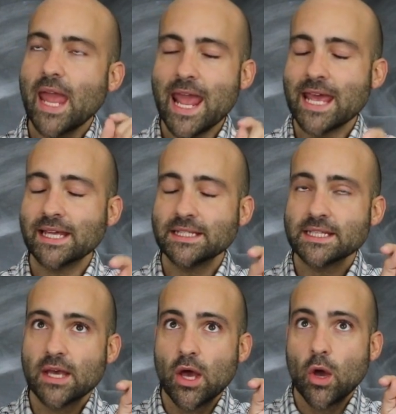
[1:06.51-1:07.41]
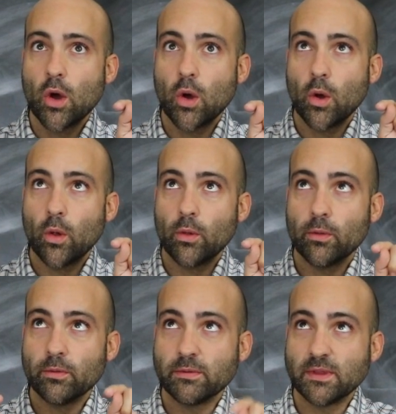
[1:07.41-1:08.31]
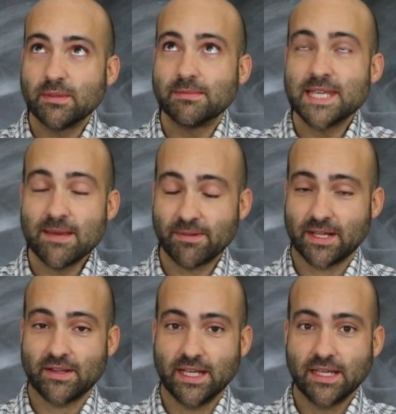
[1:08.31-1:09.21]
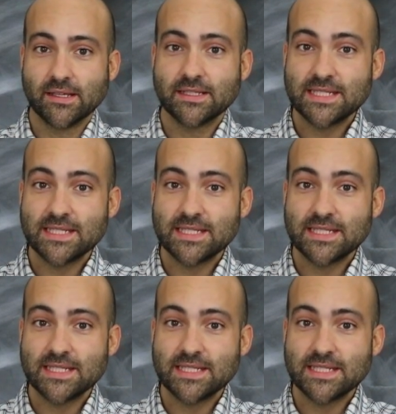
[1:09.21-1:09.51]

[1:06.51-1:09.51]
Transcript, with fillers: And typically,